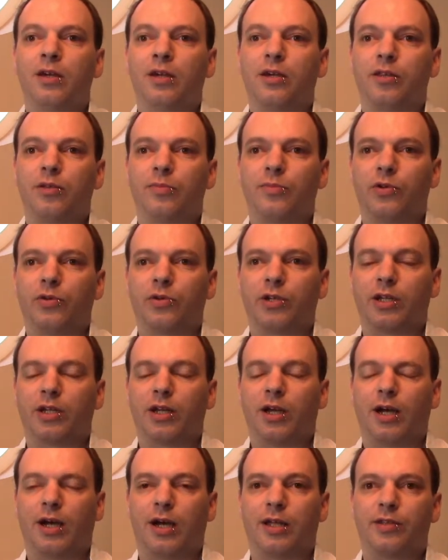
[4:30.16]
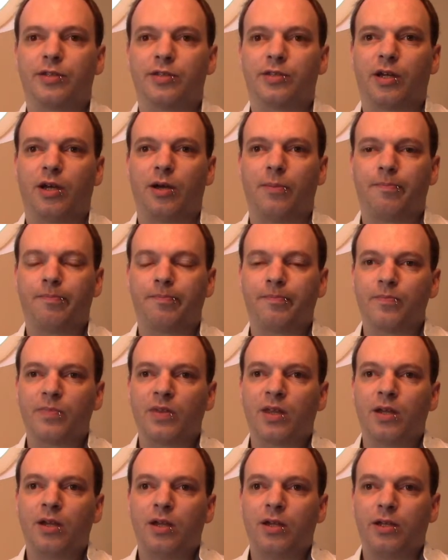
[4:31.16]
in the morning and um,
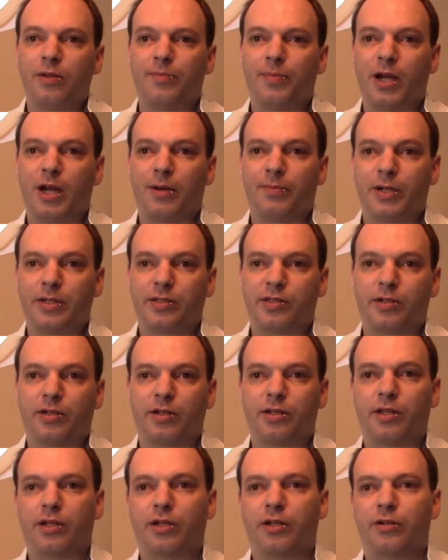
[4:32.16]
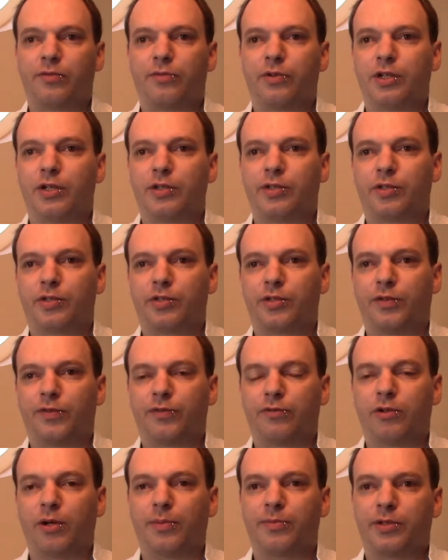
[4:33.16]
yeah, basically they're going to release a
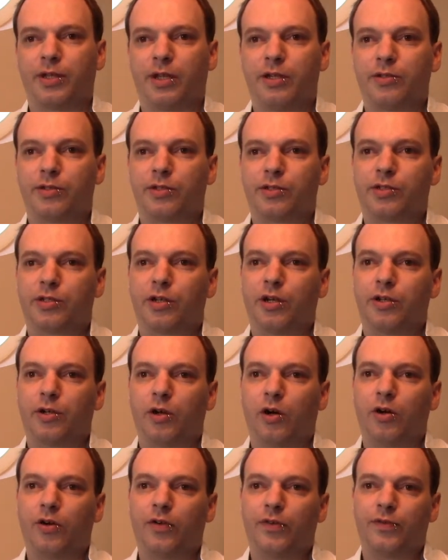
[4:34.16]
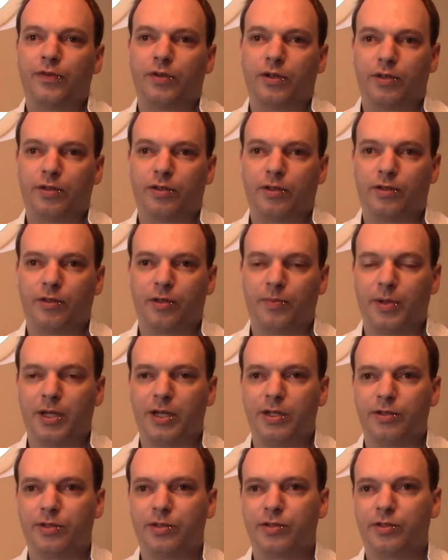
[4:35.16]
software update to turn off the
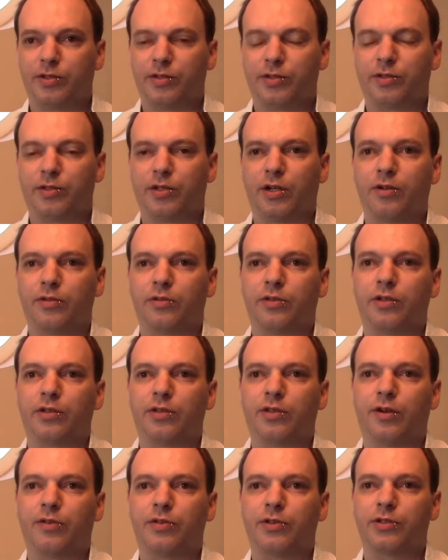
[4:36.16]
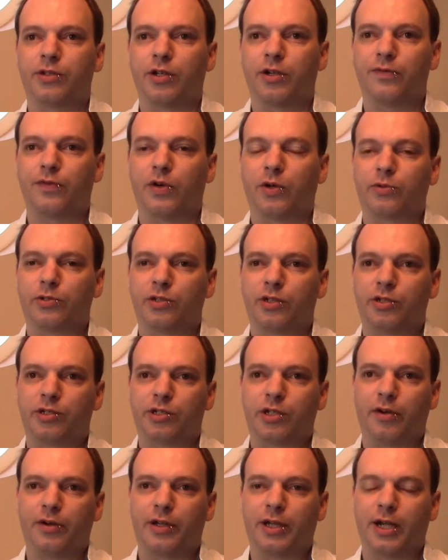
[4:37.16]
pins so that there is no
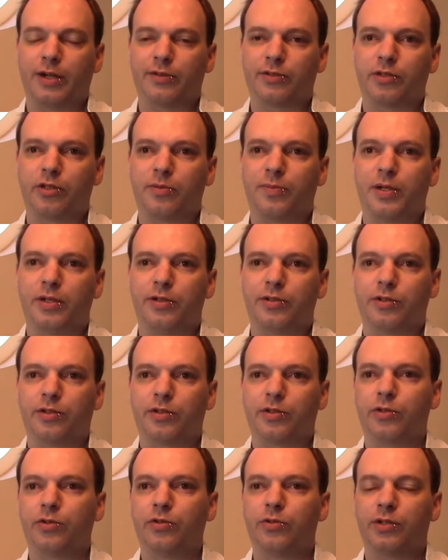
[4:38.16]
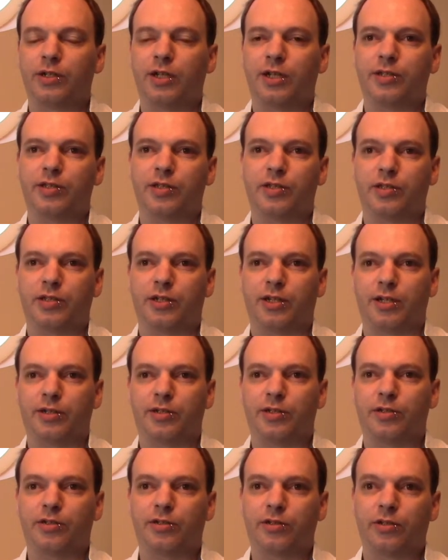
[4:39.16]
voltage going out of the pins at all unless it's
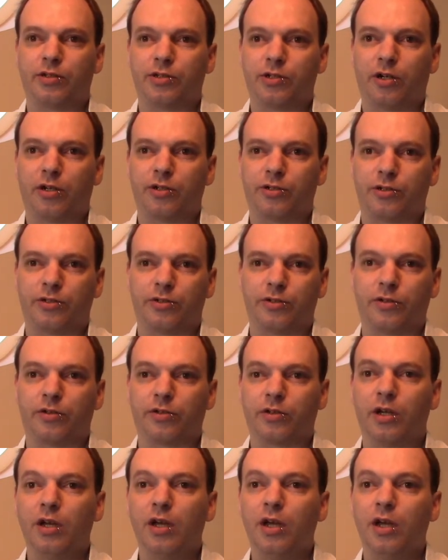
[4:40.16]
connected to the charging dock.